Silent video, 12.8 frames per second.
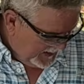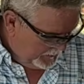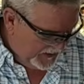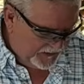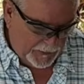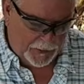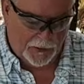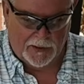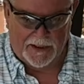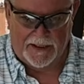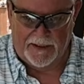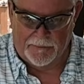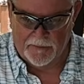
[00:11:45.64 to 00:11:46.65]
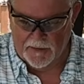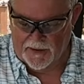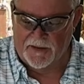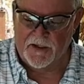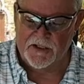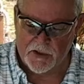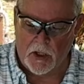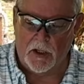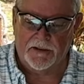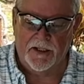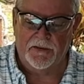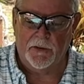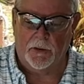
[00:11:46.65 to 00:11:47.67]
be thoroughly, and the salt
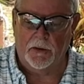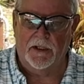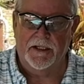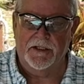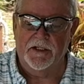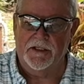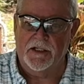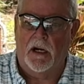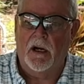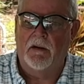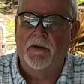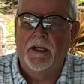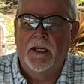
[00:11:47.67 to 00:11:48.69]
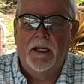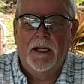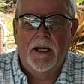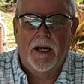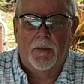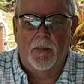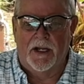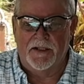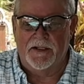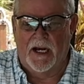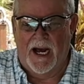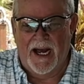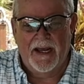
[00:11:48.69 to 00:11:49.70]
get thoroughly dissolved. But
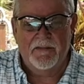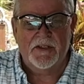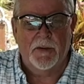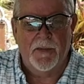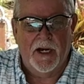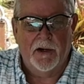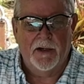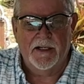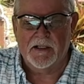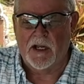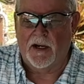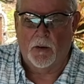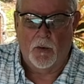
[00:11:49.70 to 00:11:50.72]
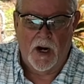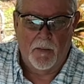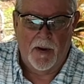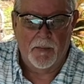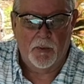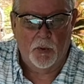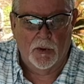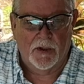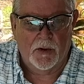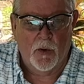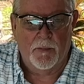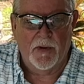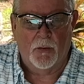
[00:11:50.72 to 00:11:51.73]
I have some areas like around my pool
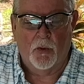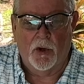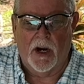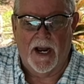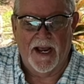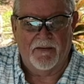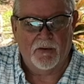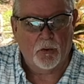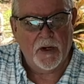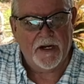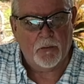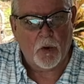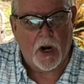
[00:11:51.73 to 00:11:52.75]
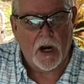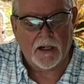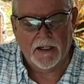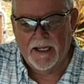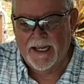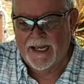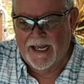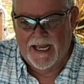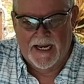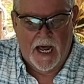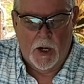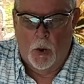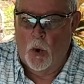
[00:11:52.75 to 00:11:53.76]
equipment where I have creek rock, and
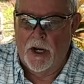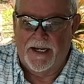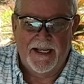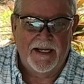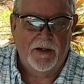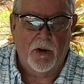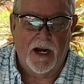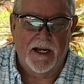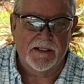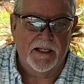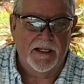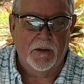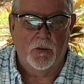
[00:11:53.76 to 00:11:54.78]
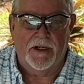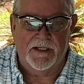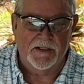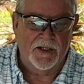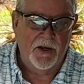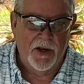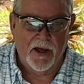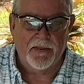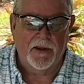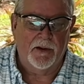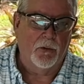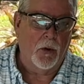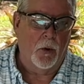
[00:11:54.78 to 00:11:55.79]
I don't want any grass, any weeds,
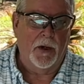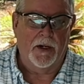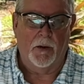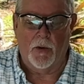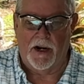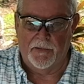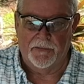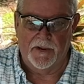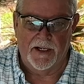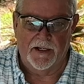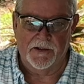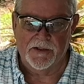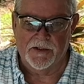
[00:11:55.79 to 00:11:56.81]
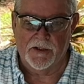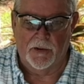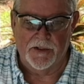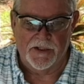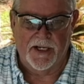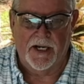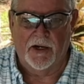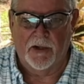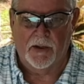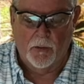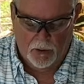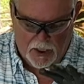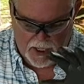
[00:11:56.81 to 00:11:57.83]
nothing growing around there. So it's an area
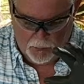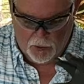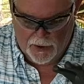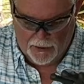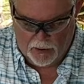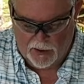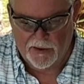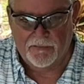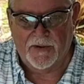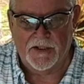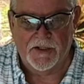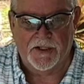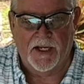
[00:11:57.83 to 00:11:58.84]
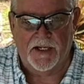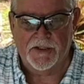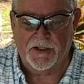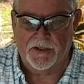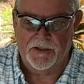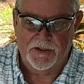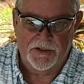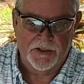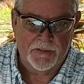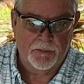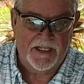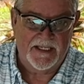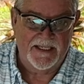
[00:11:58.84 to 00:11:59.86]
where I want all the vegetation to
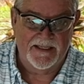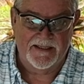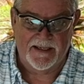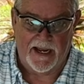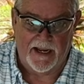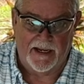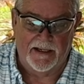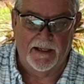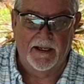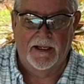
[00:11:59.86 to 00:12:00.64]
just be dead